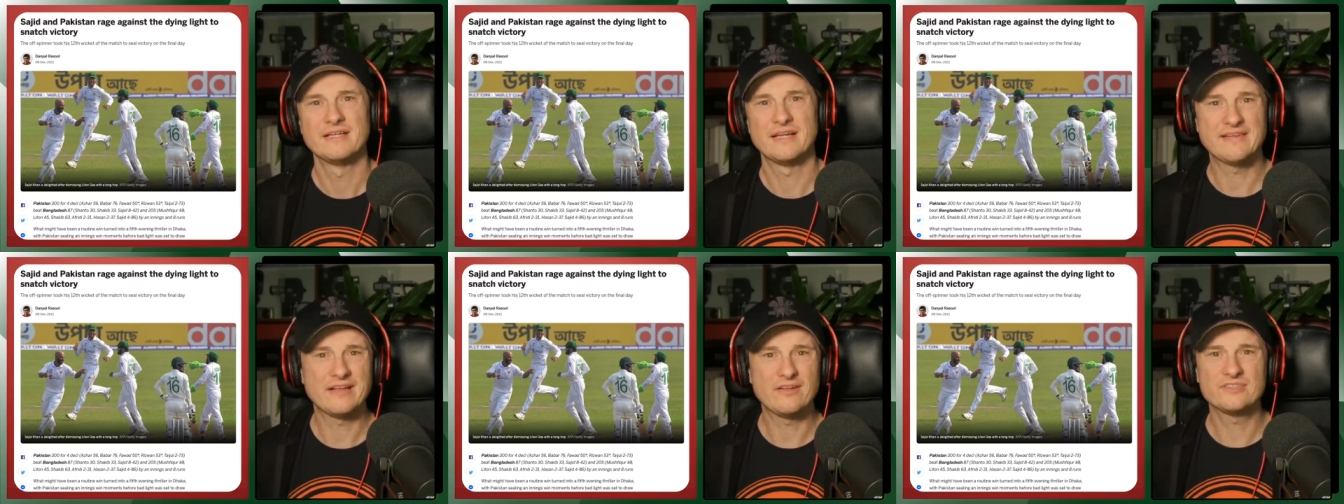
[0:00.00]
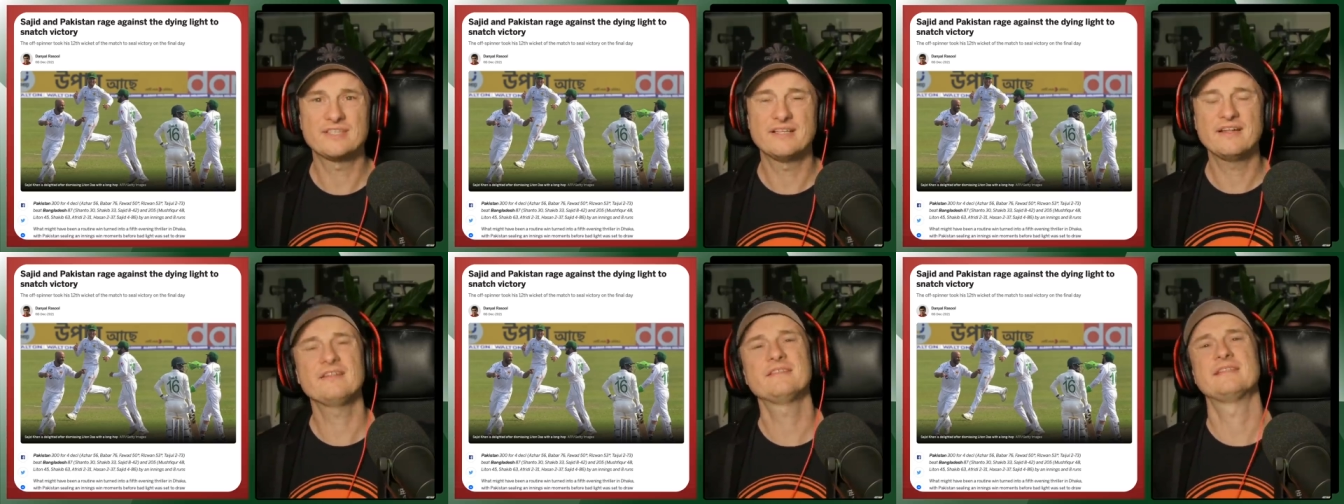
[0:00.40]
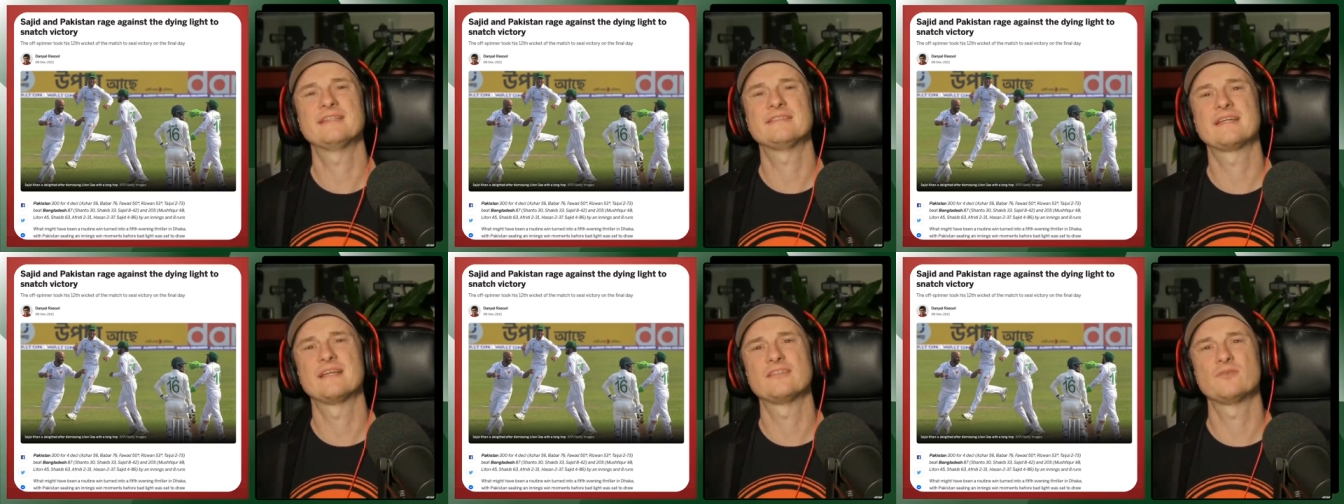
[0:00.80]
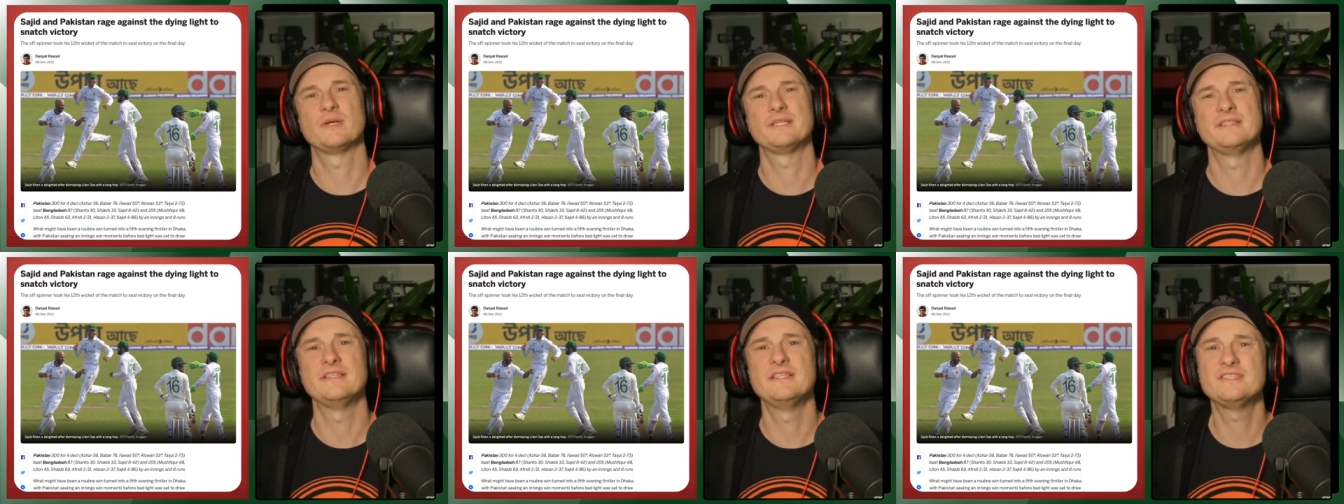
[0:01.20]
And they lost another test against the
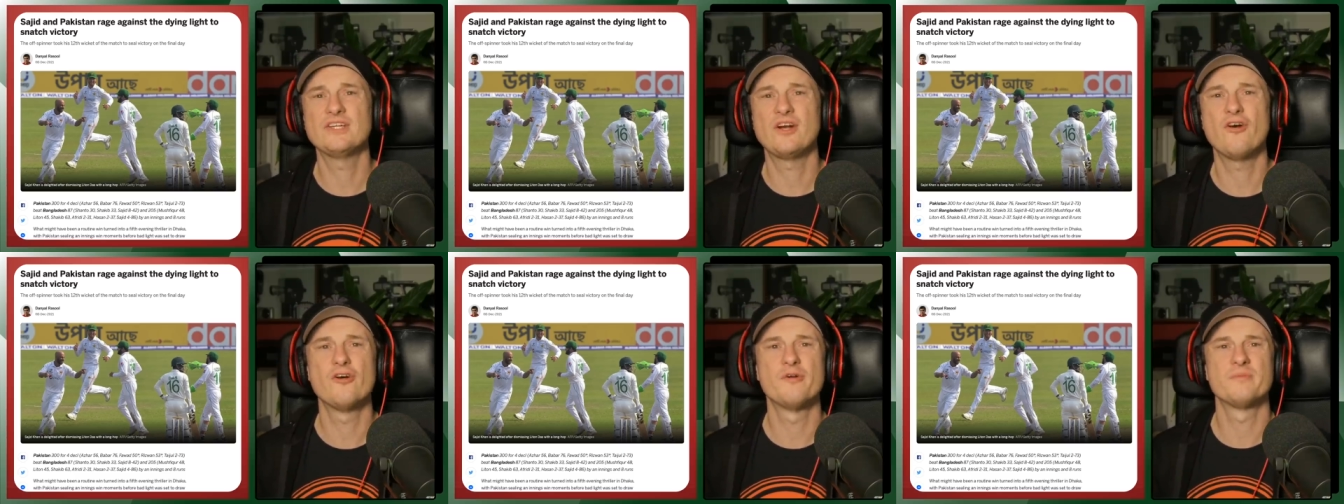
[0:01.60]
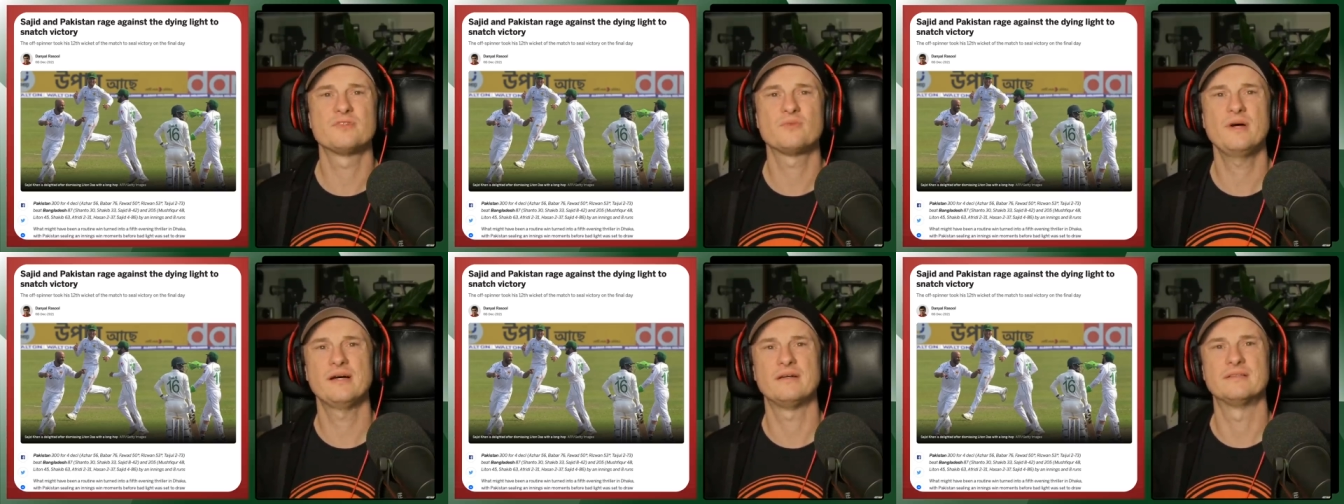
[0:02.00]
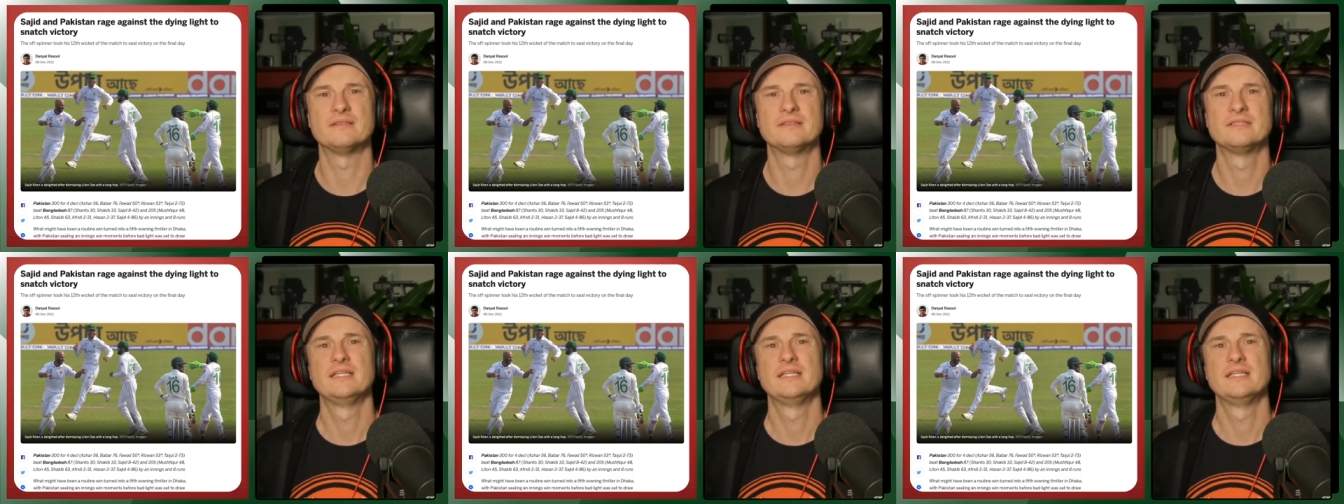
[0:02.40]
West Indies at home as well.